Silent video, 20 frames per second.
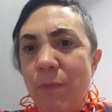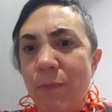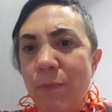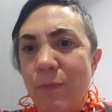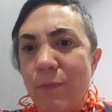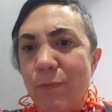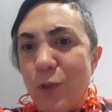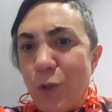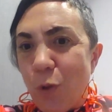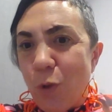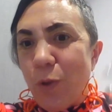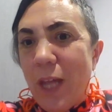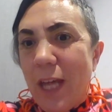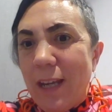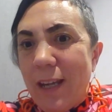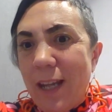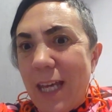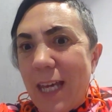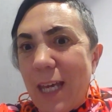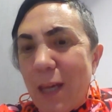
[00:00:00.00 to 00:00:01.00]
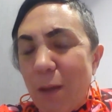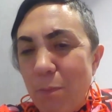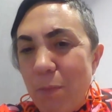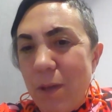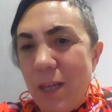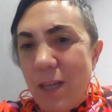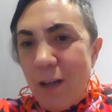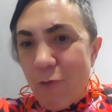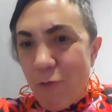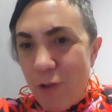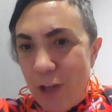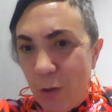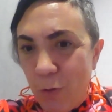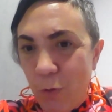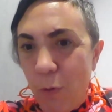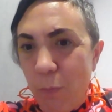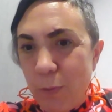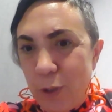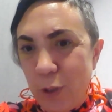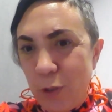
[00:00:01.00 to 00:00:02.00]
so that it can be a real
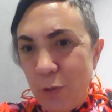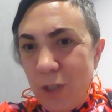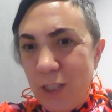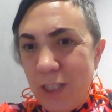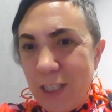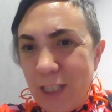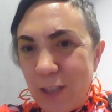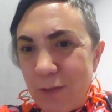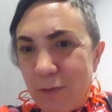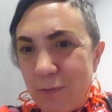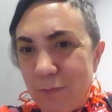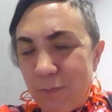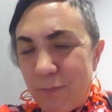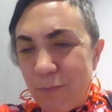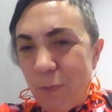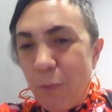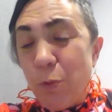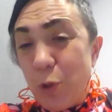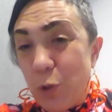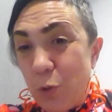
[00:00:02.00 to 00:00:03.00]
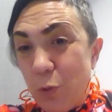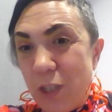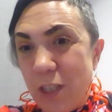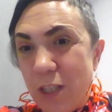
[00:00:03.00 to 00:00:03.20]
opportunity